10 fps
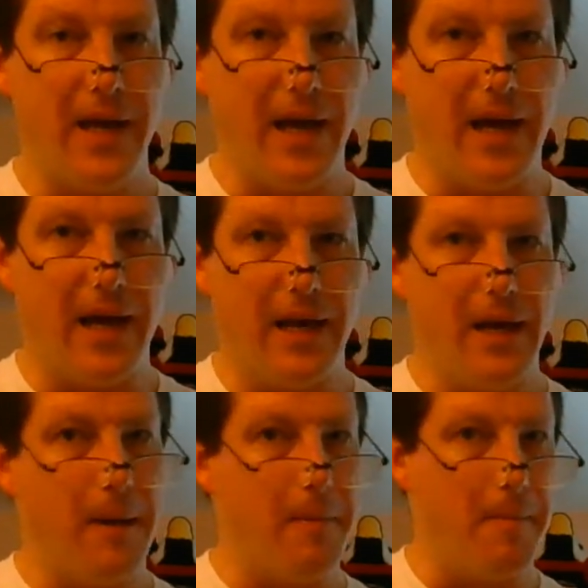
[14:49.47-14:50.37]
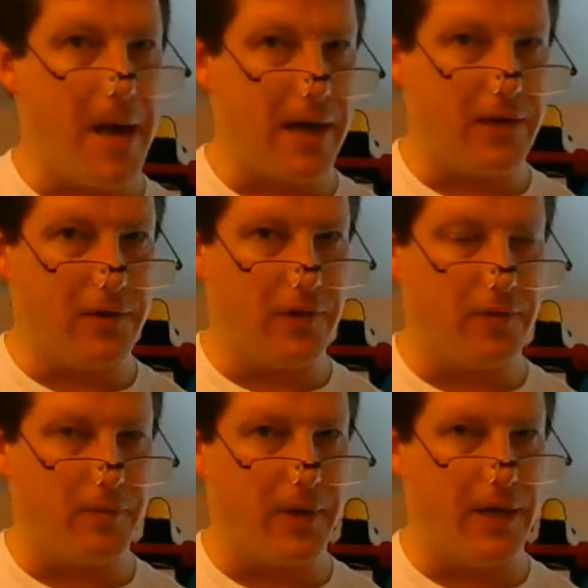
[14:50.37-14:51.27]
and magnetism,
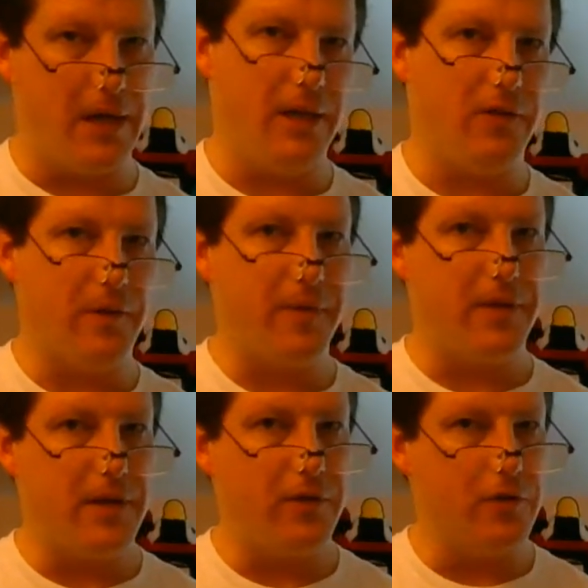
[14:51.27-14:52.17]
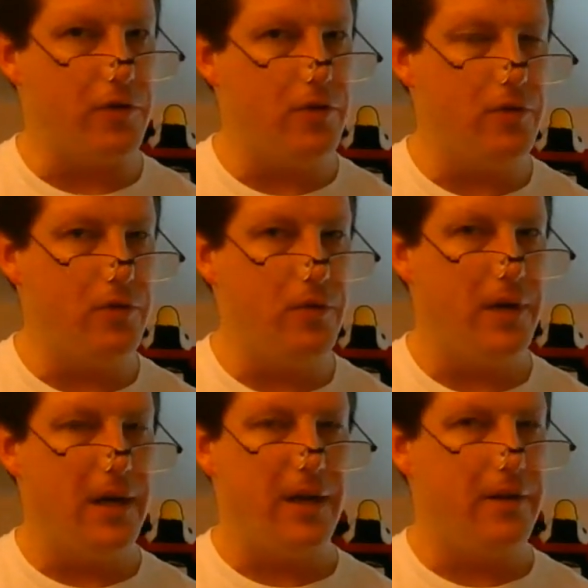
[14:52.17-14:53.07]
right? It ends up that these are
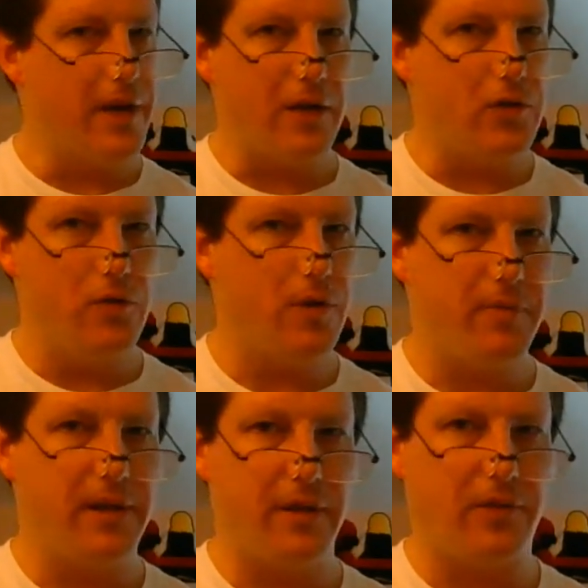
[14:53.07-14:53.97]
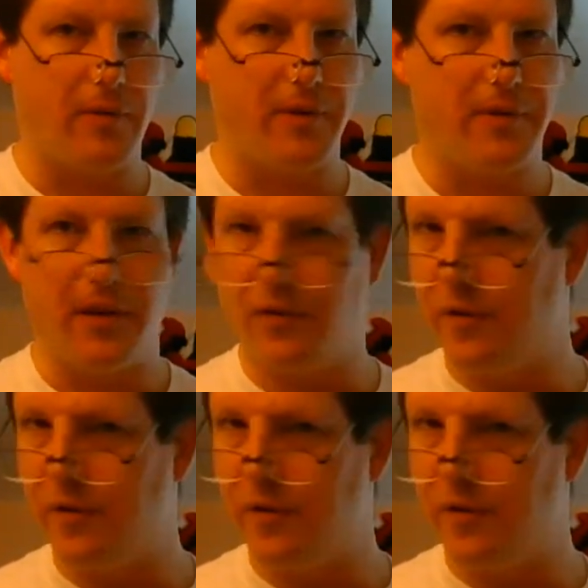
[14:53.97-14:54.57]
they're not two completely separate things.